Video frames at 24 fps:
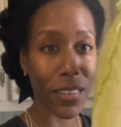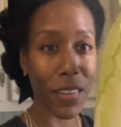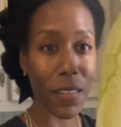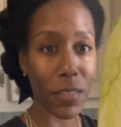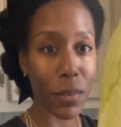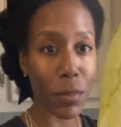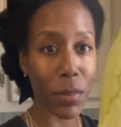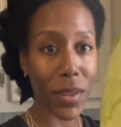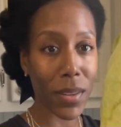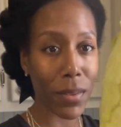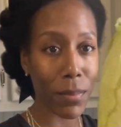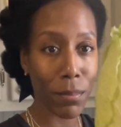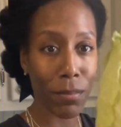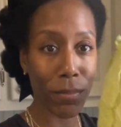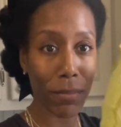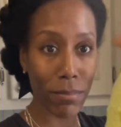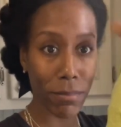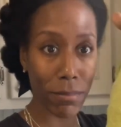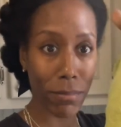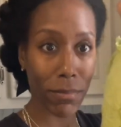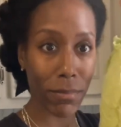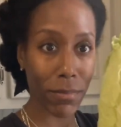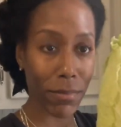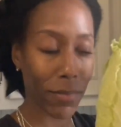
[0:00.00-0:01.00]
have to be.
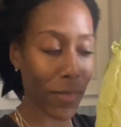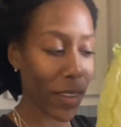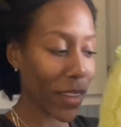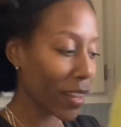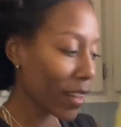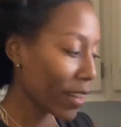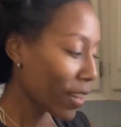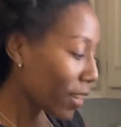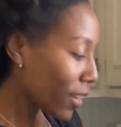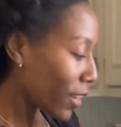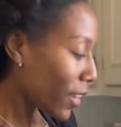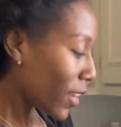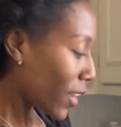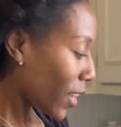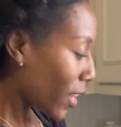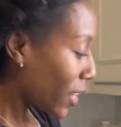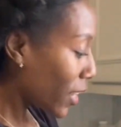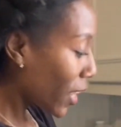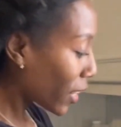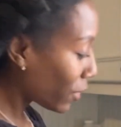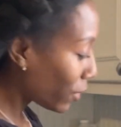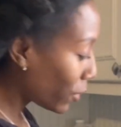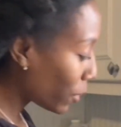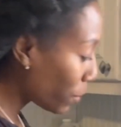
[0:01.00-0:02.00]
And
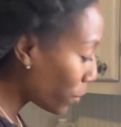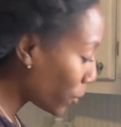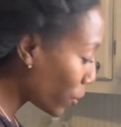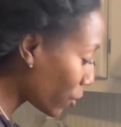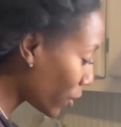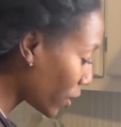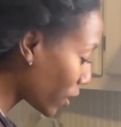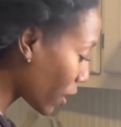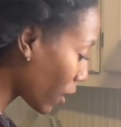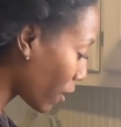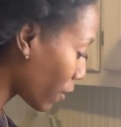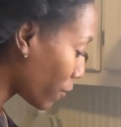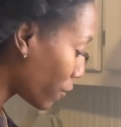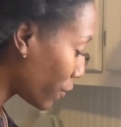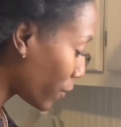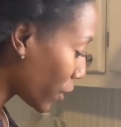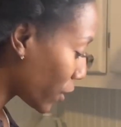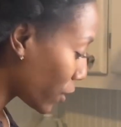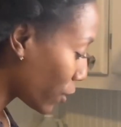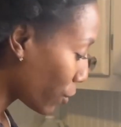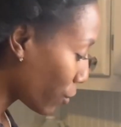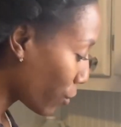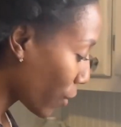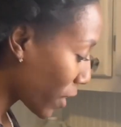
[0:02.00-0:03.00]
that's the beauty of
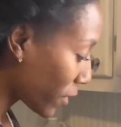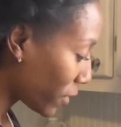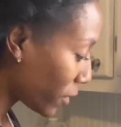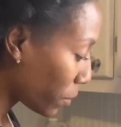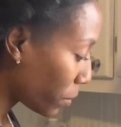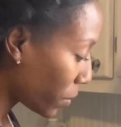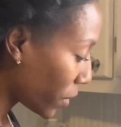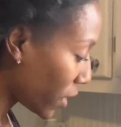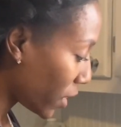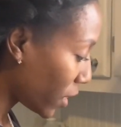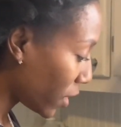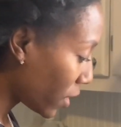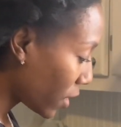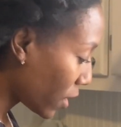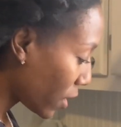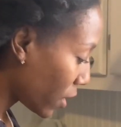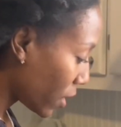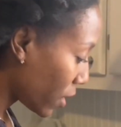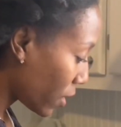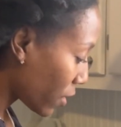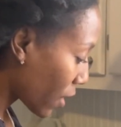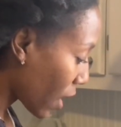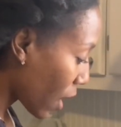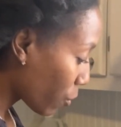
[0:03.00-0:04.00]
the recipe
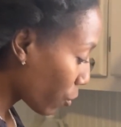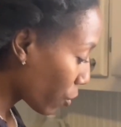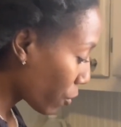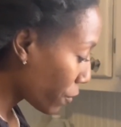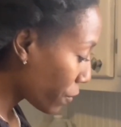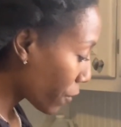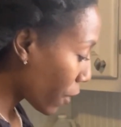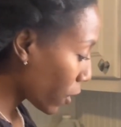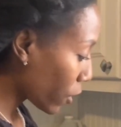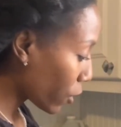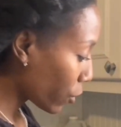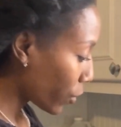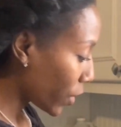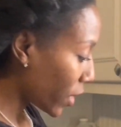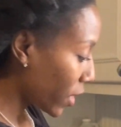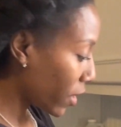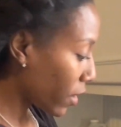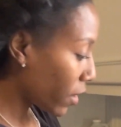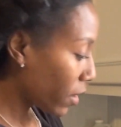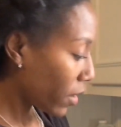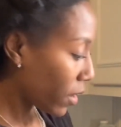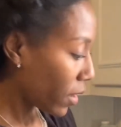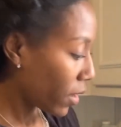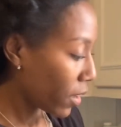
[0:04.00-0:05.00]
that we're following,
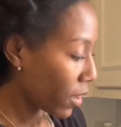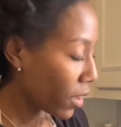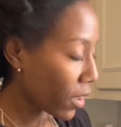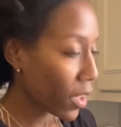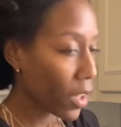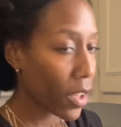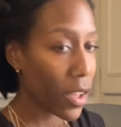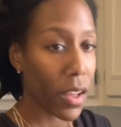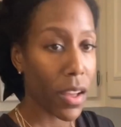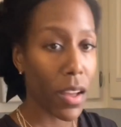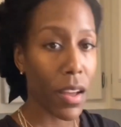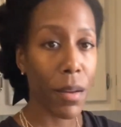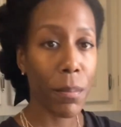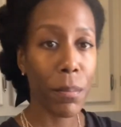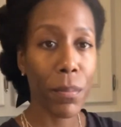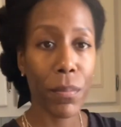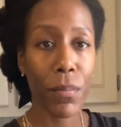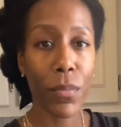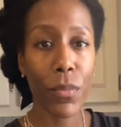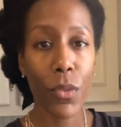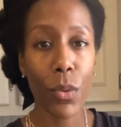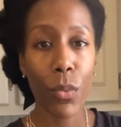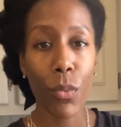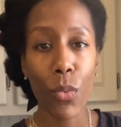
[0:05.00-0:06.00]

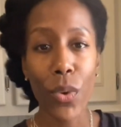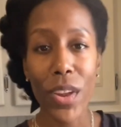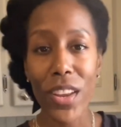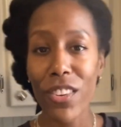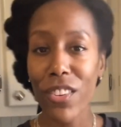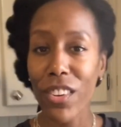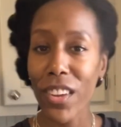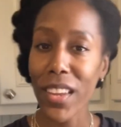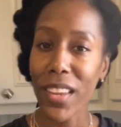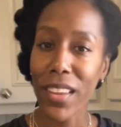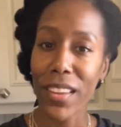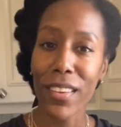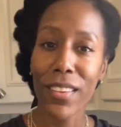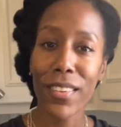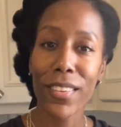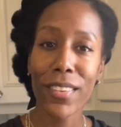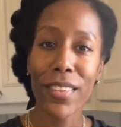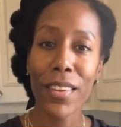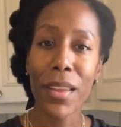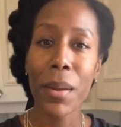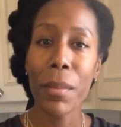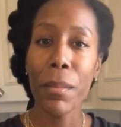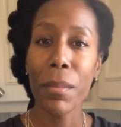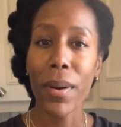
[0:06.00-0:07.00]
which
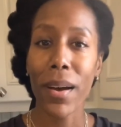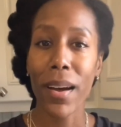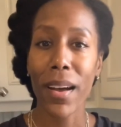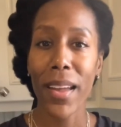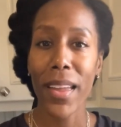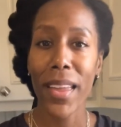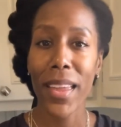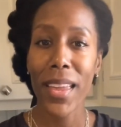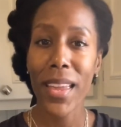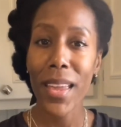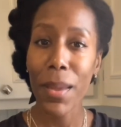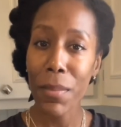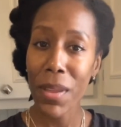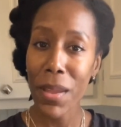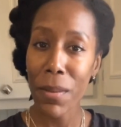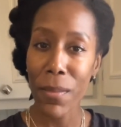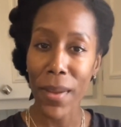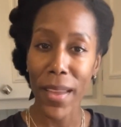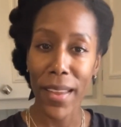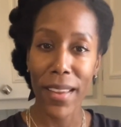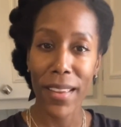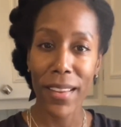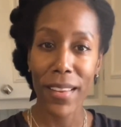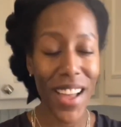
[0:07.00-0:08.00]
is by
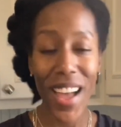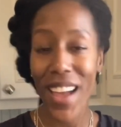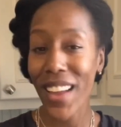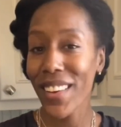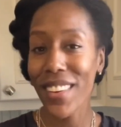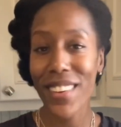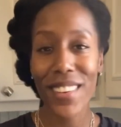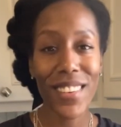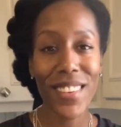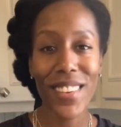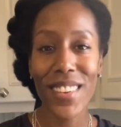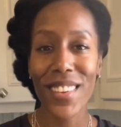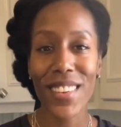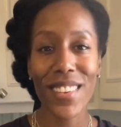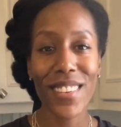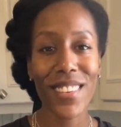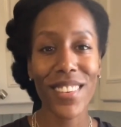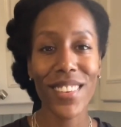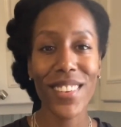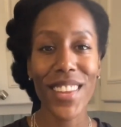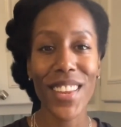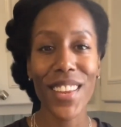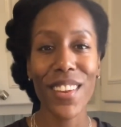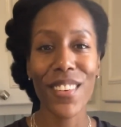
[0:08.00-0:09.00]
Emmymade. I
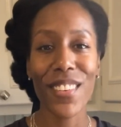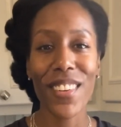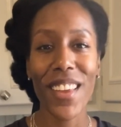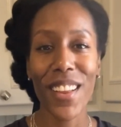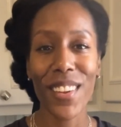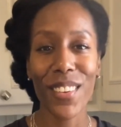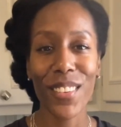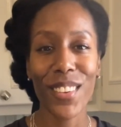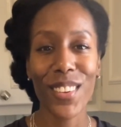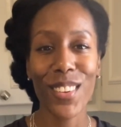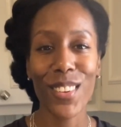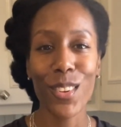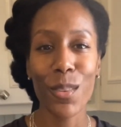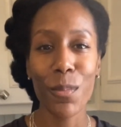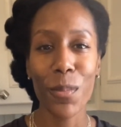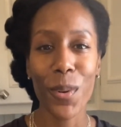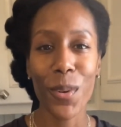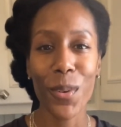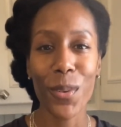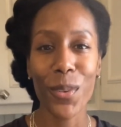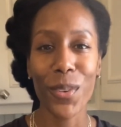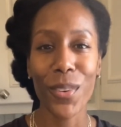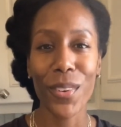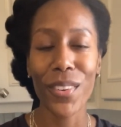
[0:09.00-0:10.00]
just think her channel is super
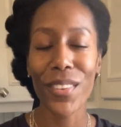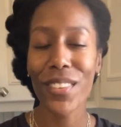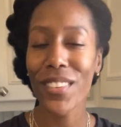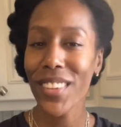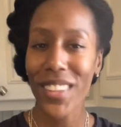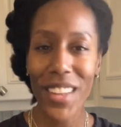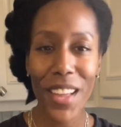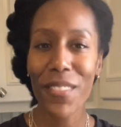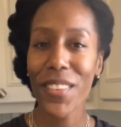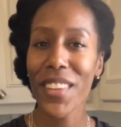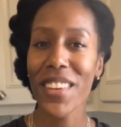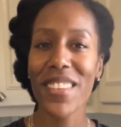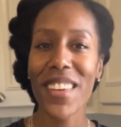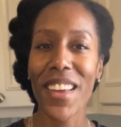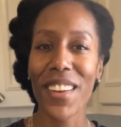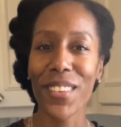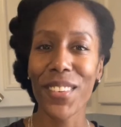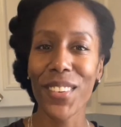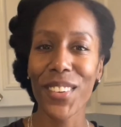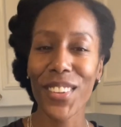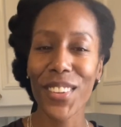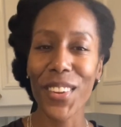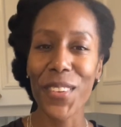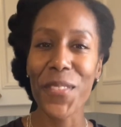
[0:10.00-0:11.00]
cool. Lovely
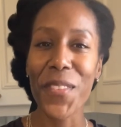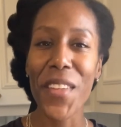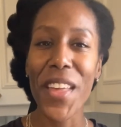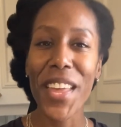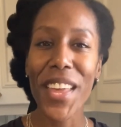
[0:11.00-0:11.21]
channel. So